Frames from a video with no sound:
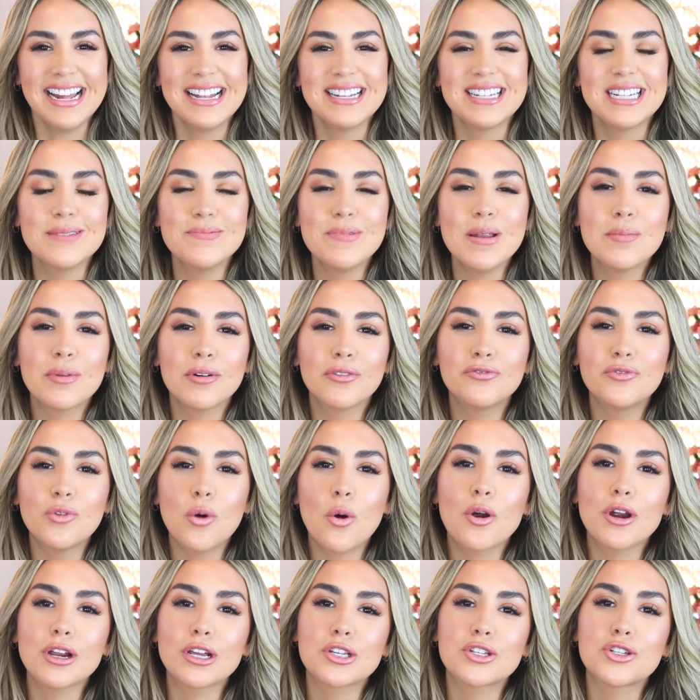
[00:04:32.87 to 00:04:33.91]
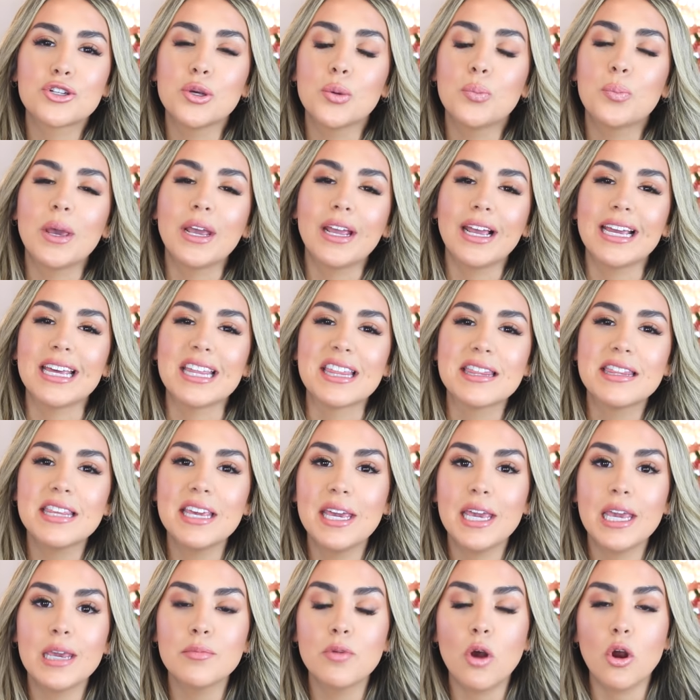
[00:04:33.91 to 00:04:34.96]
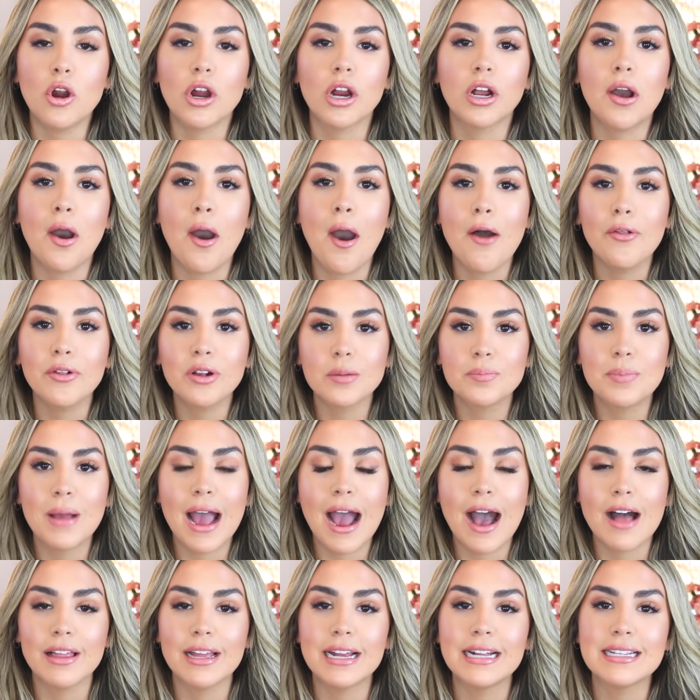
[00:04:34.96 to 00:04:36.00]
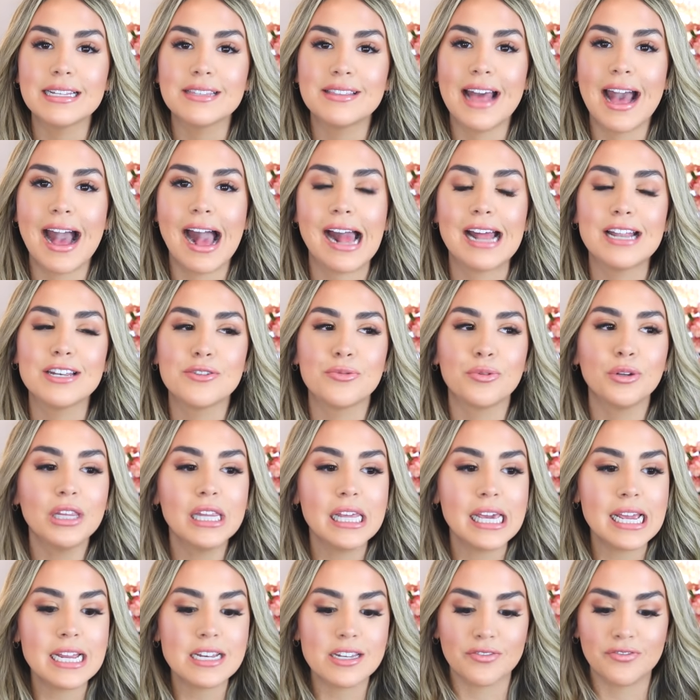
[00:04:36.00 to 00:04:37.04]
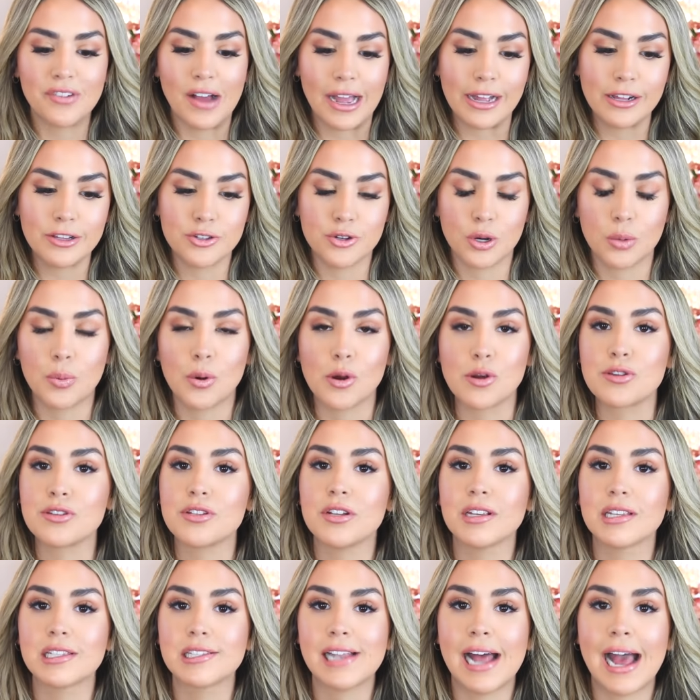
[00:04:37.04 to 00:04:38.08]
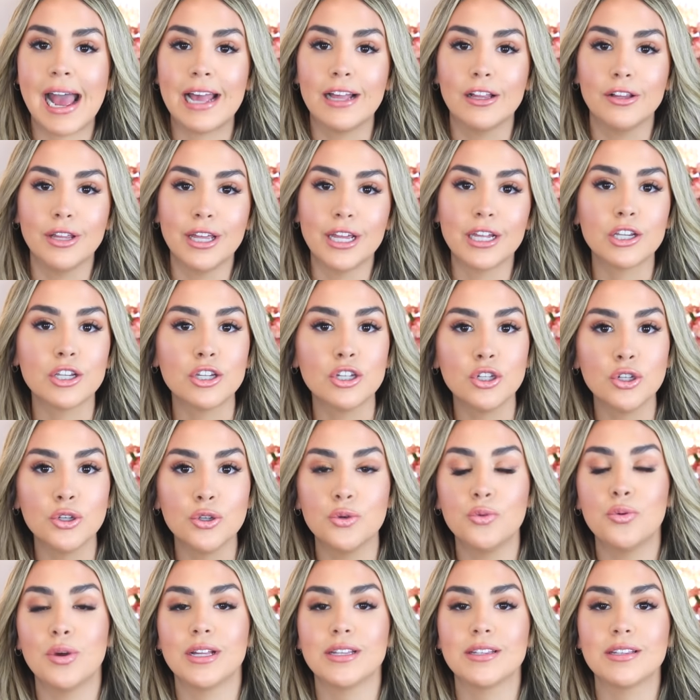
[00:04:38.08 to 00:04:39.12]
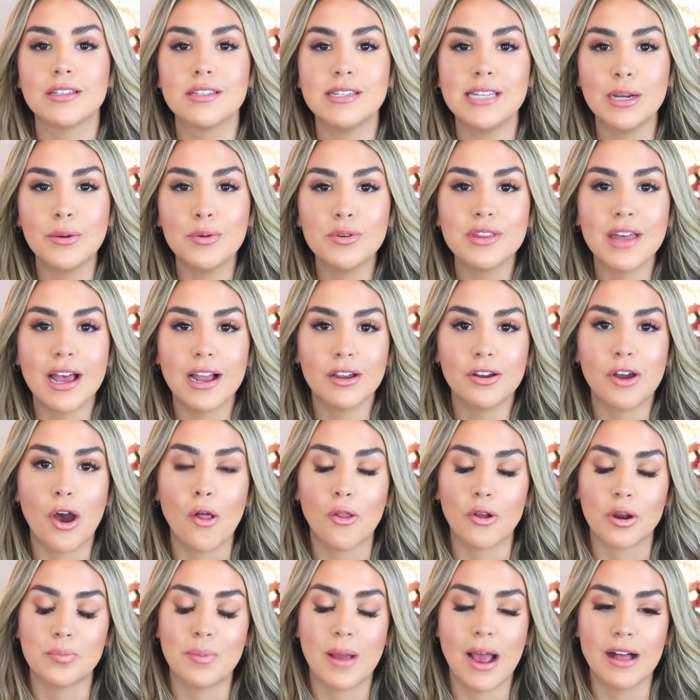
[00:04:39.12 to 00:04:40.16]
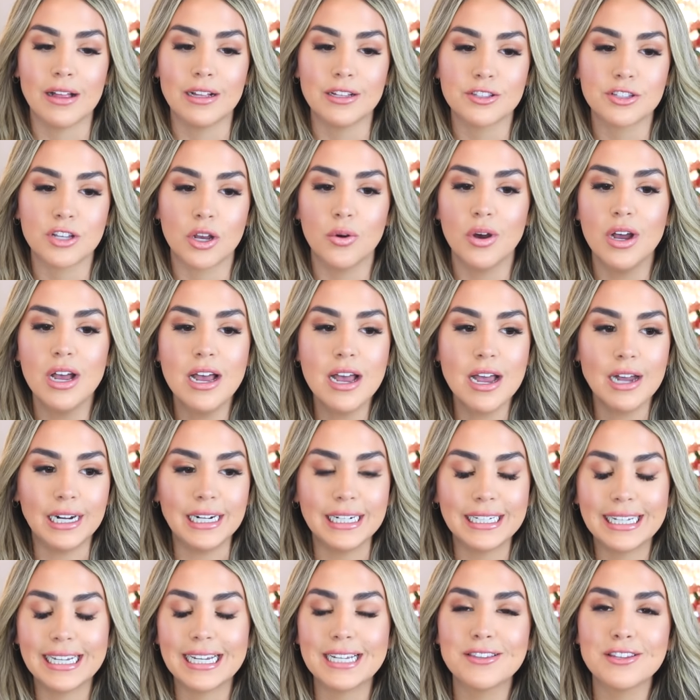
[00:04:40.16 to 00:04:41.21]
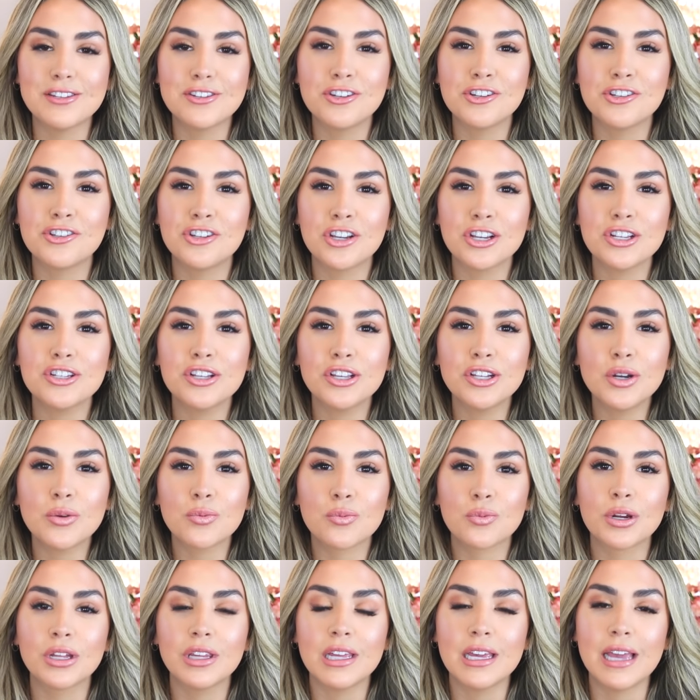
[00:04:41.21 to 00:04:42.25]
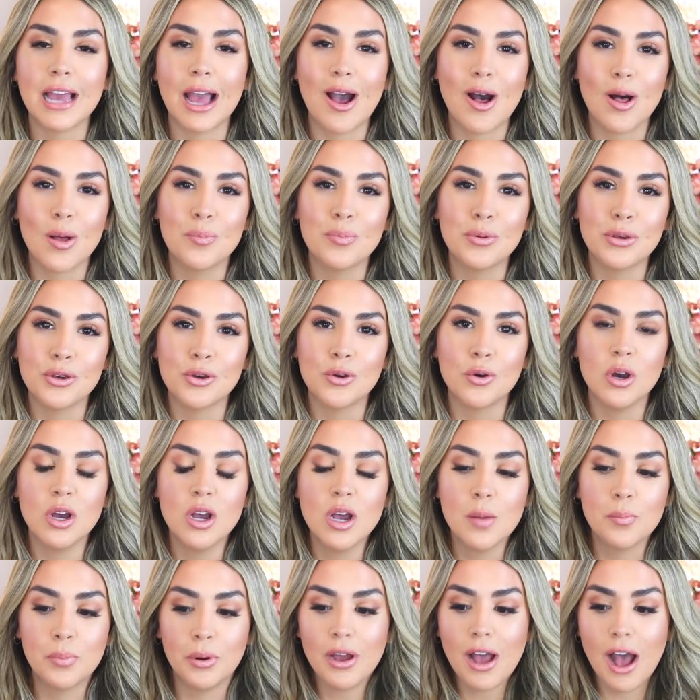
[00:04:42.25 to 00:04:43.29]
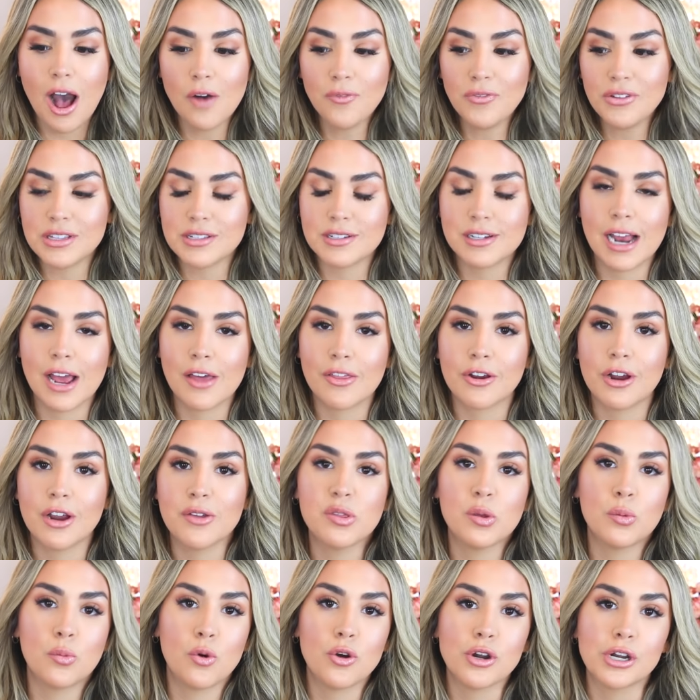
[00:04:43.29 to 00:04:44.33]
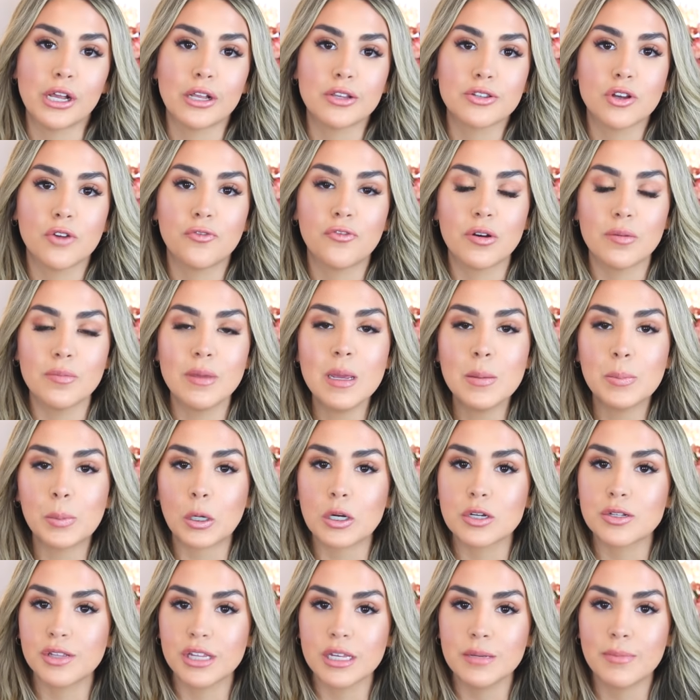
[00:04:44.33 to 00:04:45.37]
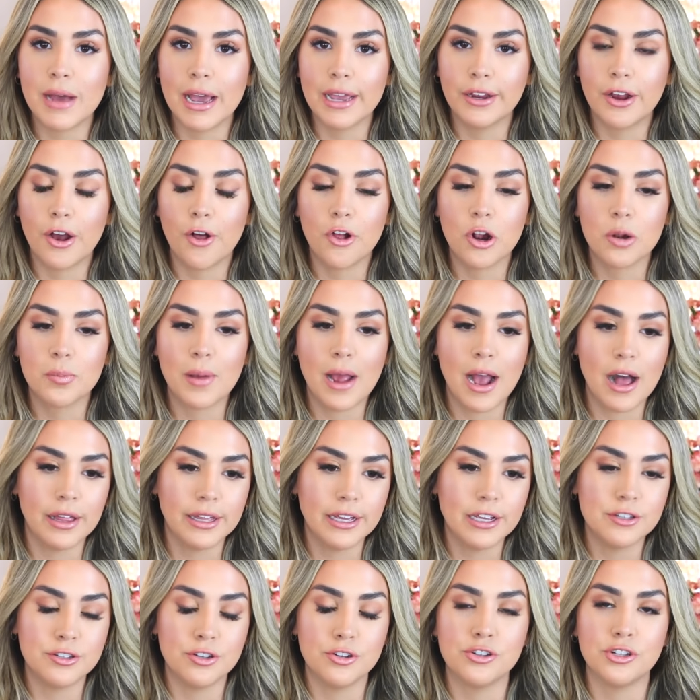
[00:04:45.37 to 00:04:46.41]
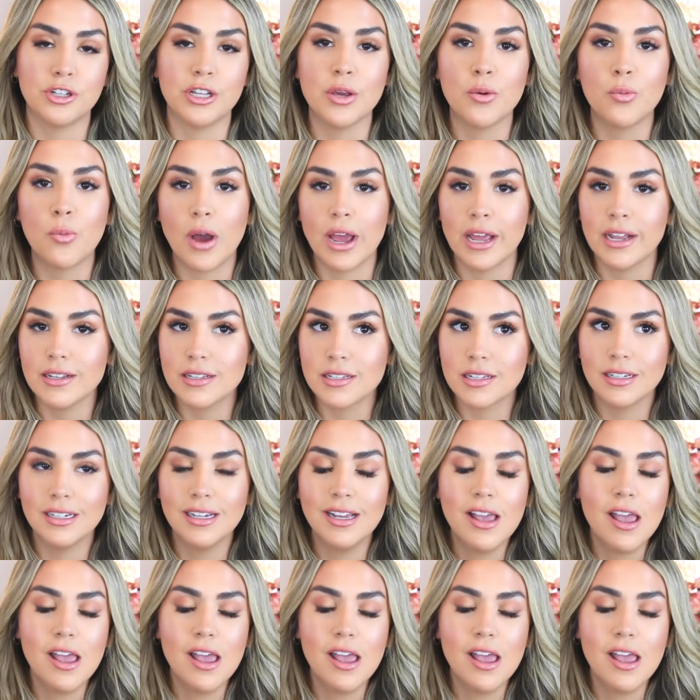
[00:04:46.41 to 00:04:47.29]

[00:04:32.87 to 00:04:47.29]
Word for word: Tip number four is to pick a theme or a color palette that really defines your personal style and you, and stick with that color palette. So again, this is just gonna really help you put outfits together in the morning. So for me personally, my color palette is usually white.